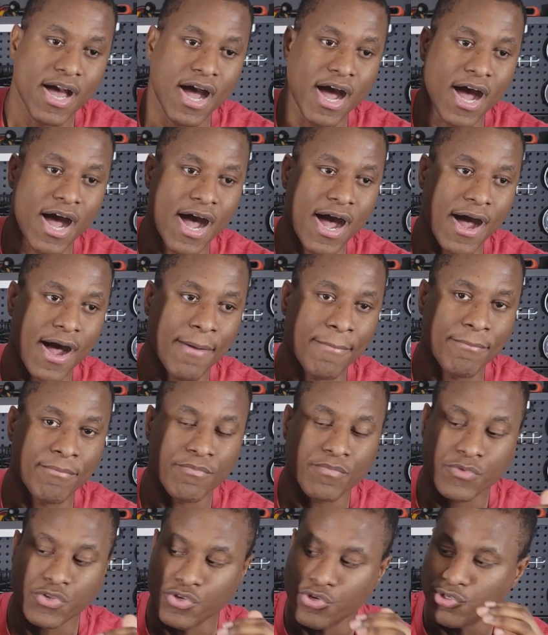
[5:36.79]

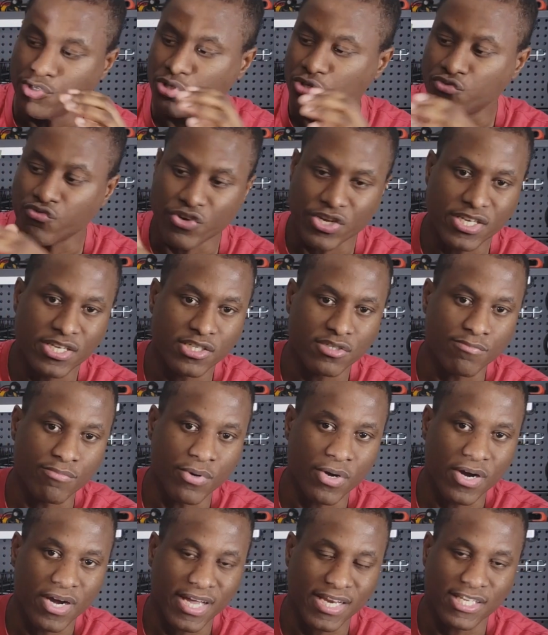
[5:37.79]
You just read this
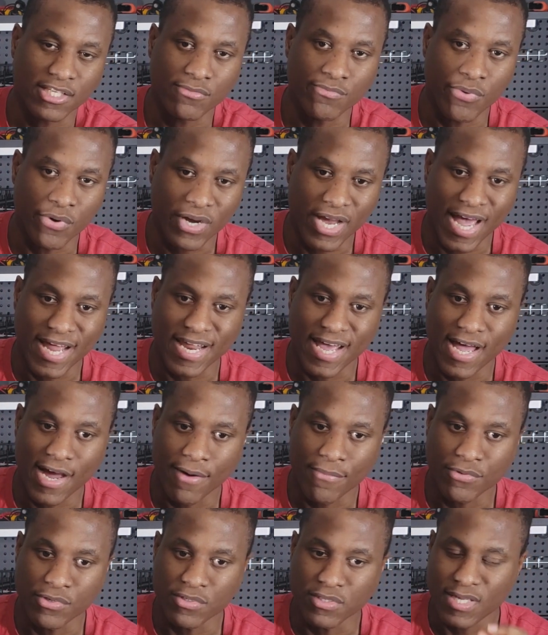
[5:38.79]
book, and this book kind of
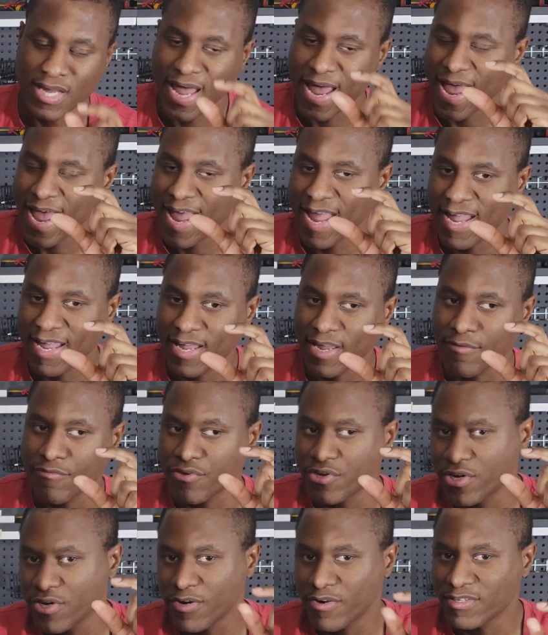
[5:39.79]
help you say, hey, if
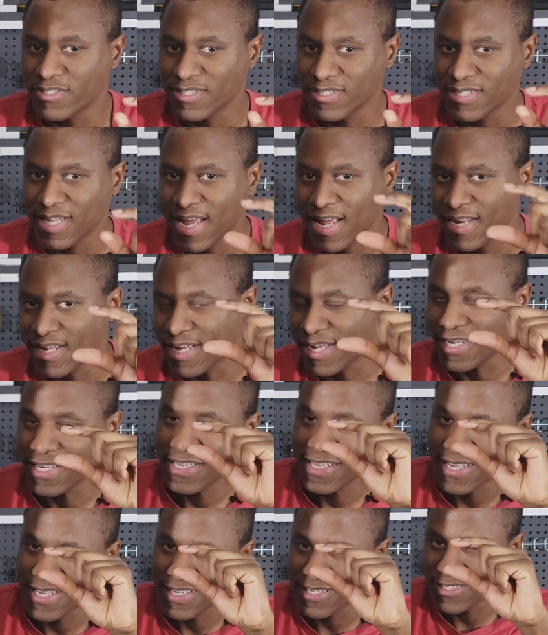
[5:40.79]
you didn't understand it,
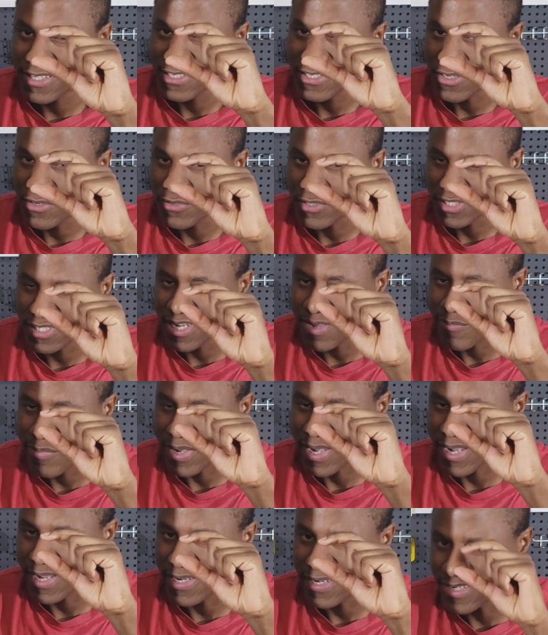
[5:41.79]
here's this little
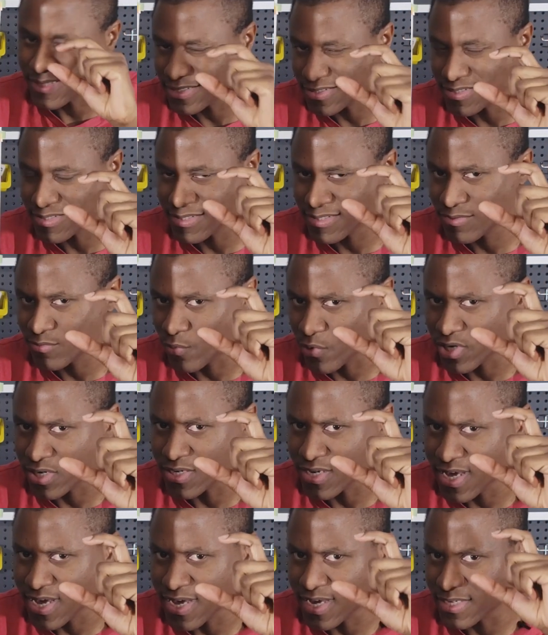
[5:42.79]
snippet, this is what
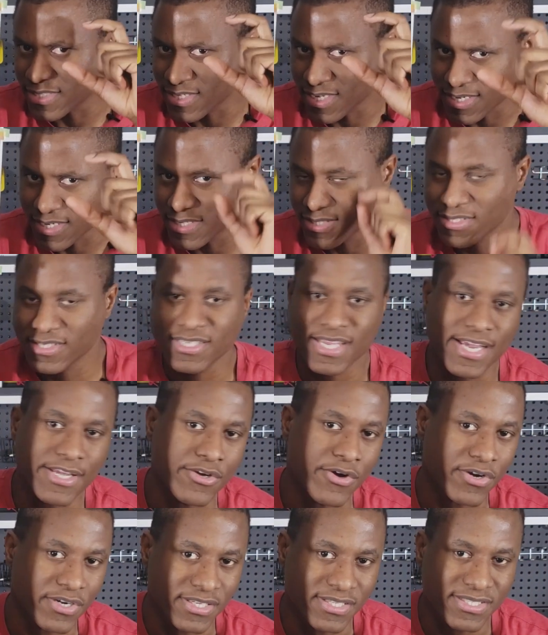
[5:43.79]
it is, and this is how
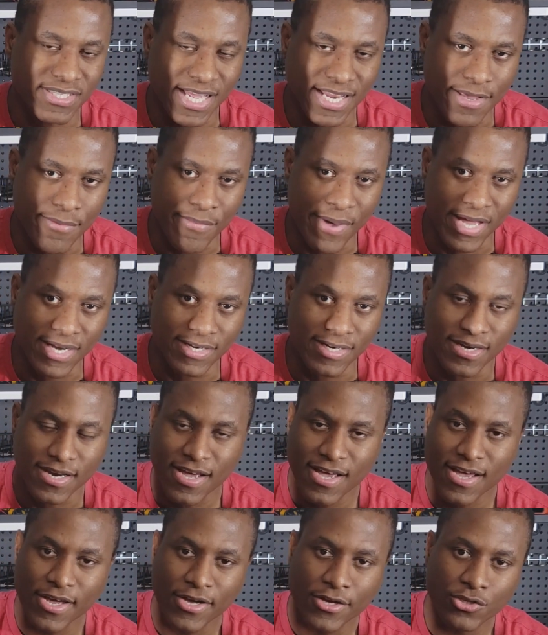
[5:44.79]
you understand it better.
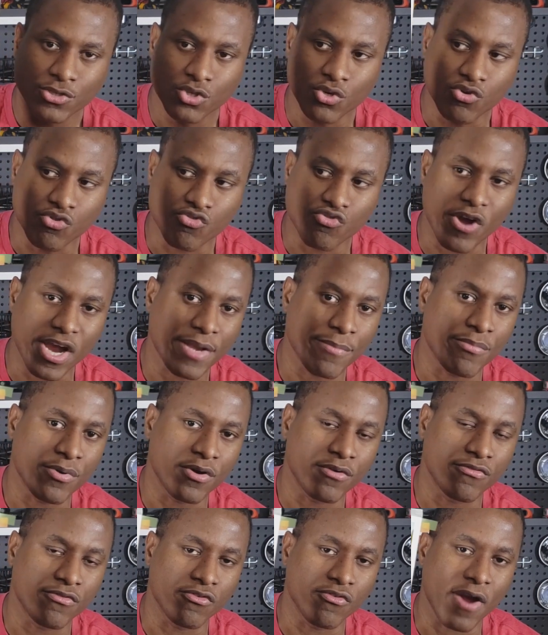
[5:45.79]
So great
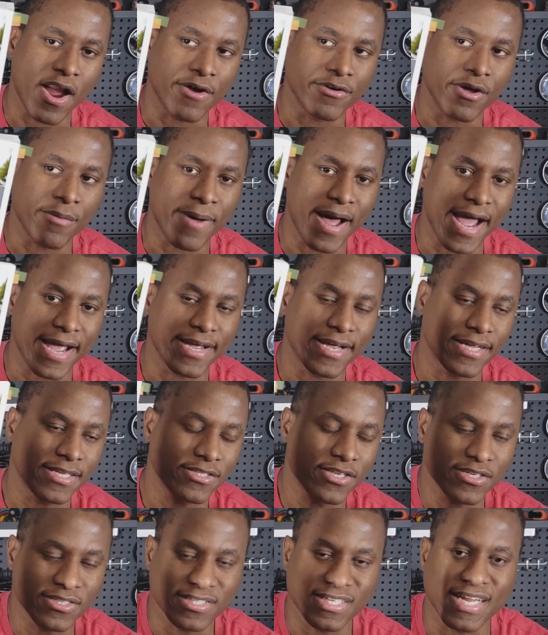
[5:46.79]
book for roundup. It
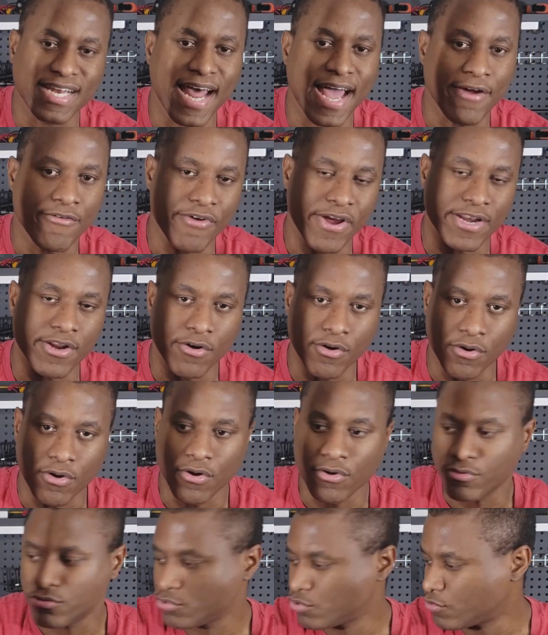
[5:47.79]
turns out that I read
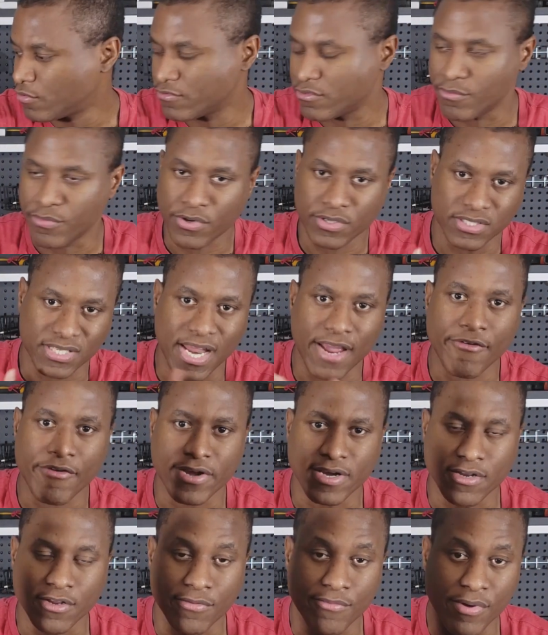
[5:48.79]
all two of the books, and I
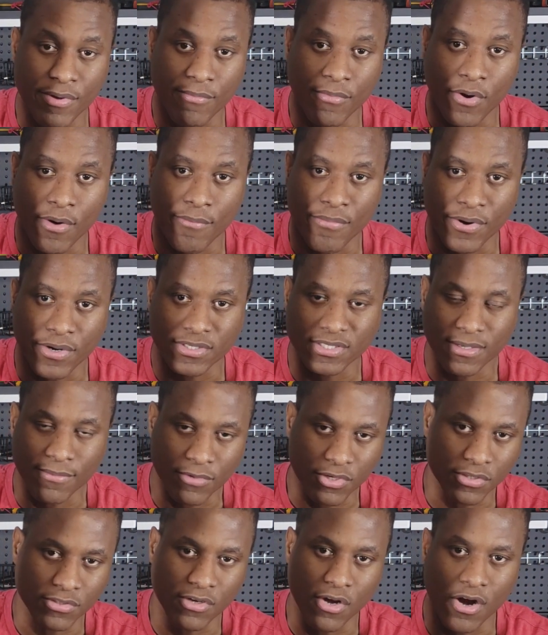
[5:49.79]
read a little bit more books. I'm
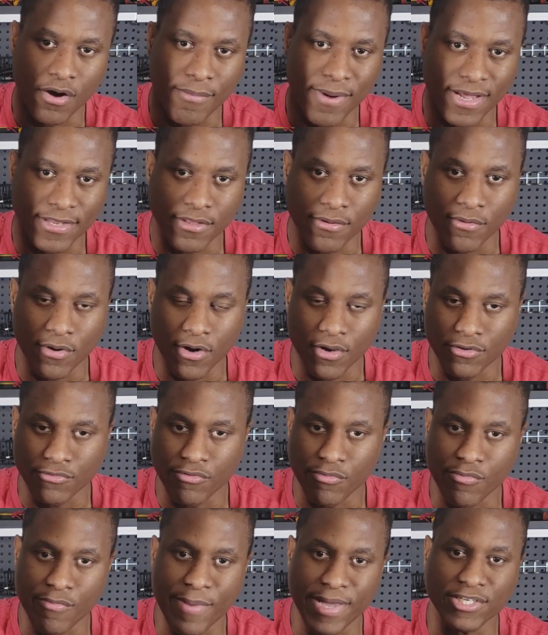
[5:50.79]
going to talk about the
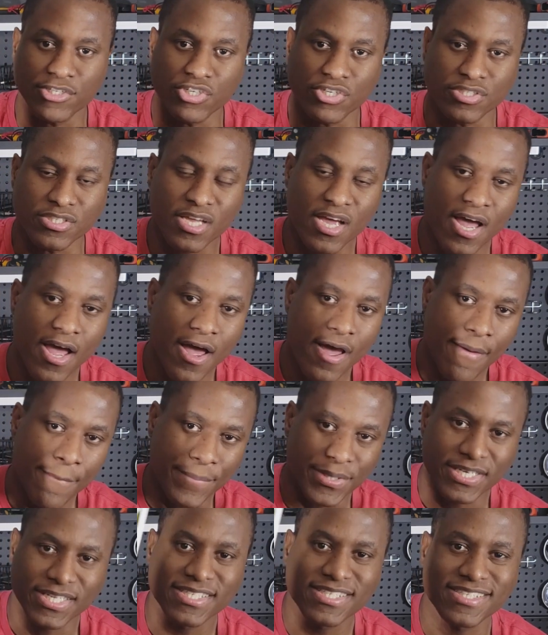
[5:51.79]
honorable mentions,
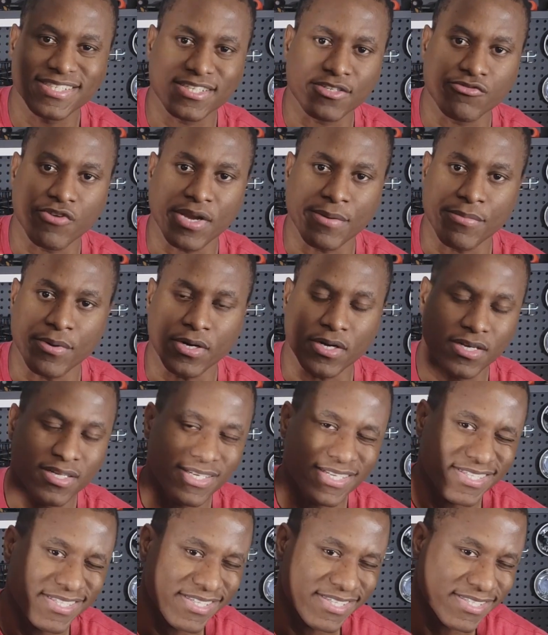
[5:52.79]
but this is a great book.
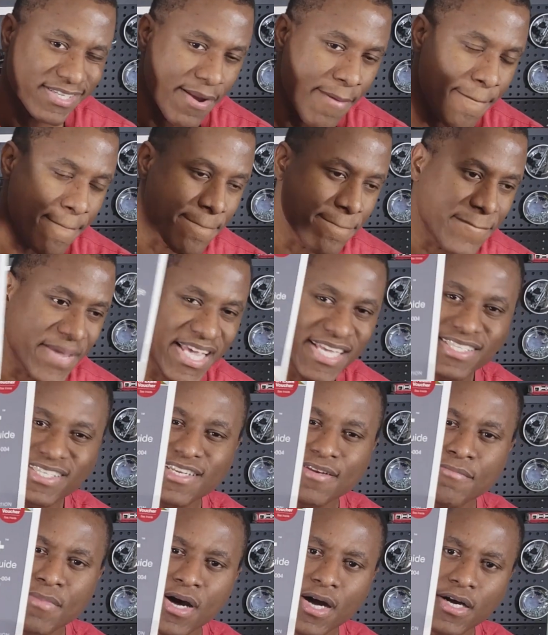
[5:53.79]
This is an
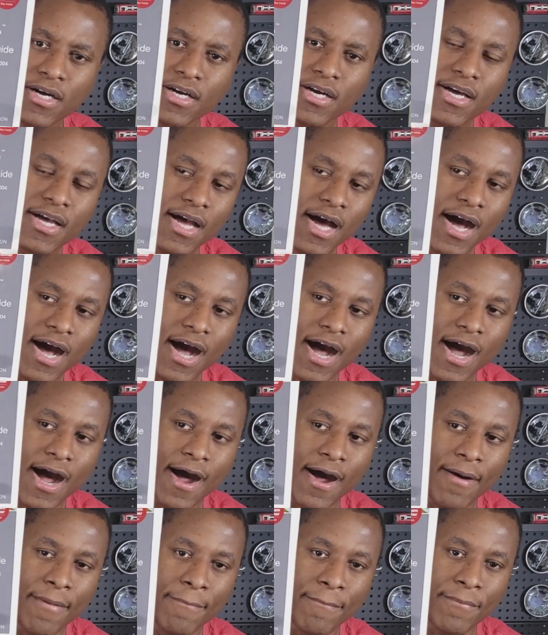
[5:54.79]
amazing book.
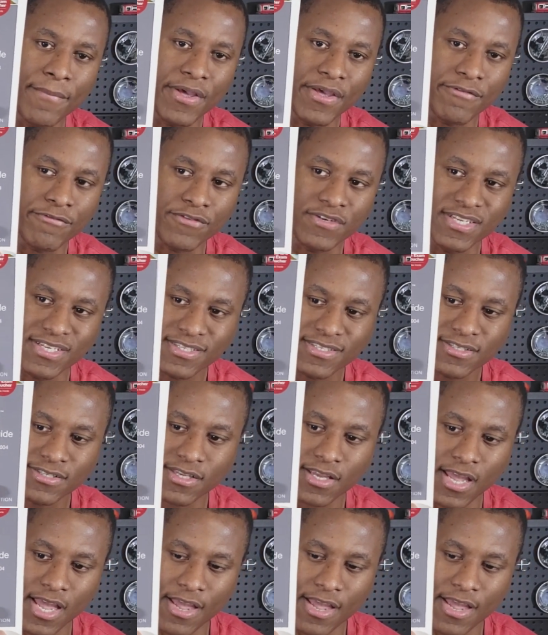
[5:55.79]
It's